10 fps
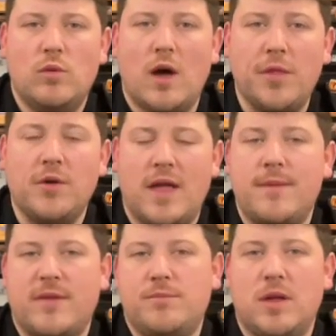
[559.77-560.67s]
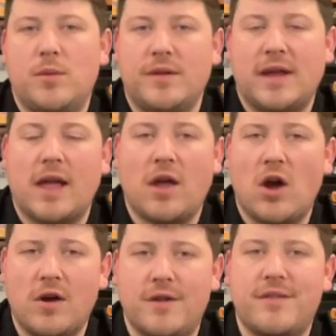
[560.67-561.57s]
other games I've played with a deck of
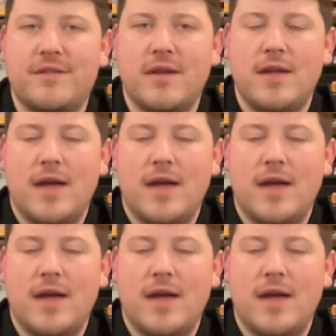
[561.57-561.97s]
cards.